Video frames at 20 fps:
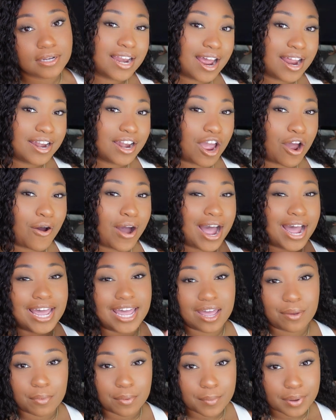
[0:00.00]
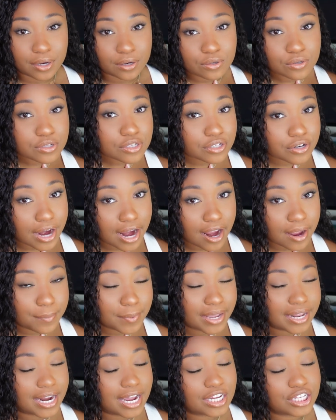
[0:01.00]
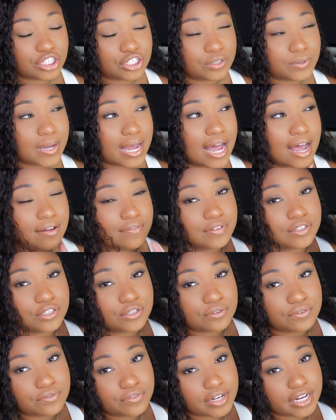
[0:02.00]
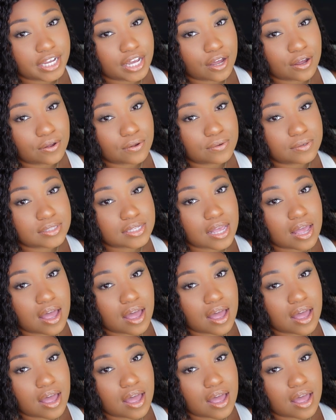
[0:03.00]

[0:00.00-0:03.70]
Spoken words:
Now I know I am a medical scribe and I do have 2 videos